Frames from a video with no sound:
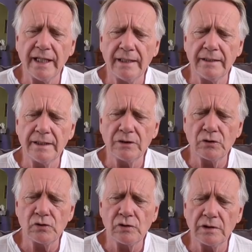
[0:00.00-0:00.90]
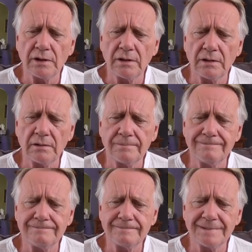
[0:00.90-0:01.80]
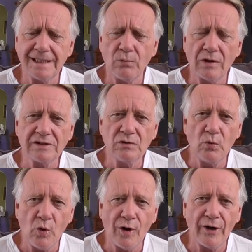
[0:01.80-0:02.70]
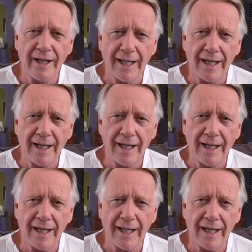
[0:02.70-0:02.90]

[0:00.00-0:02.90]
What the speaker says: and it wasn't worn